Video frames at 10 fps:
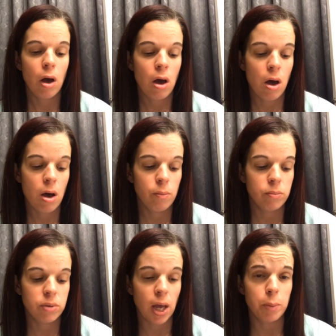um,
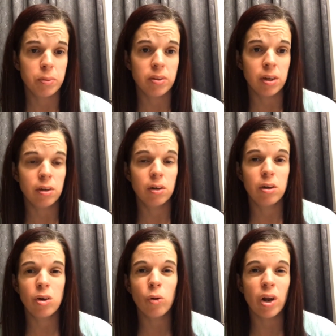types. And
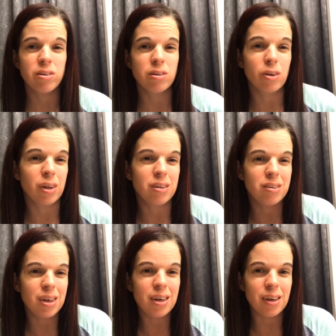you don't necessarily
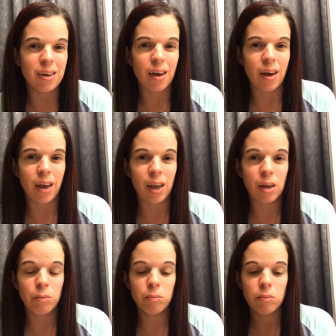see
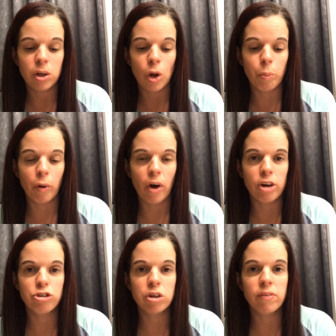a, you know,
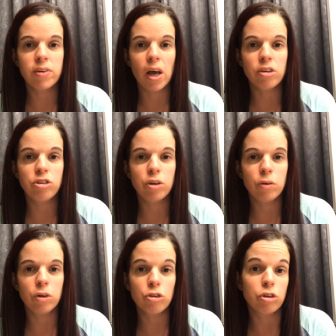progression of tests. You
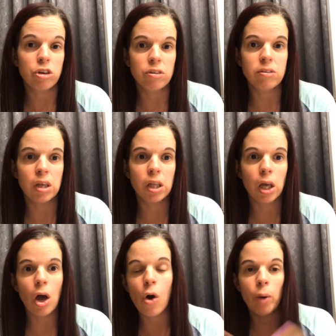usually just see
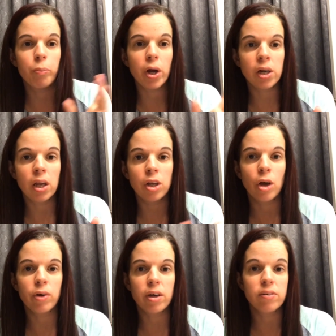like, oh, I'm pregnant, you
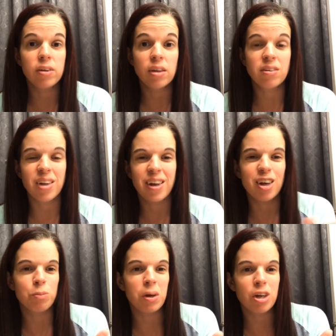know, here's this, and then
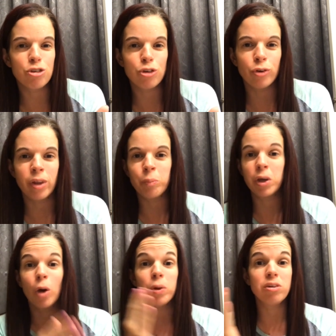here's my digital, and then we
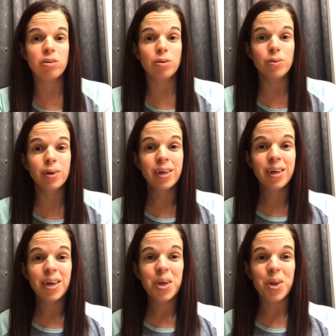go into,
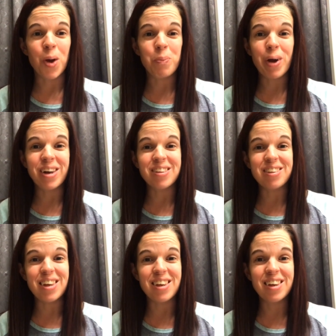you know,
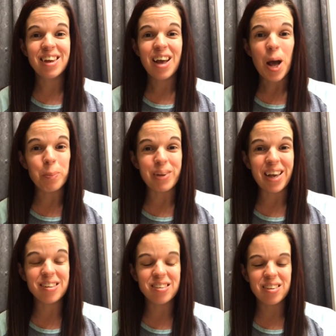pregnancy
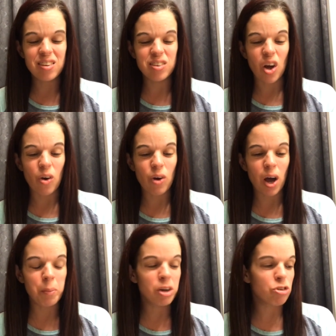updates. So
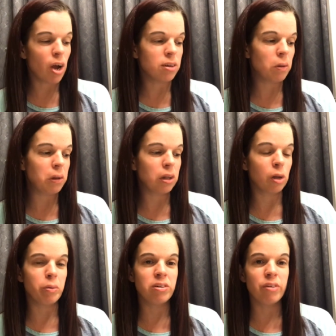I'm gonna try something a
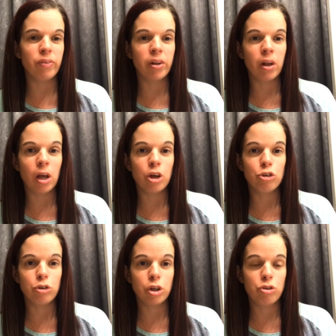little bit different than I
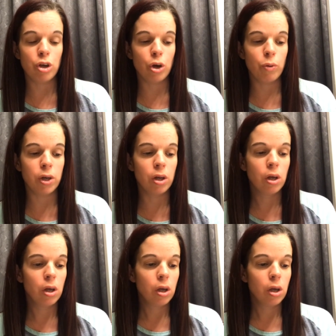usually do, and,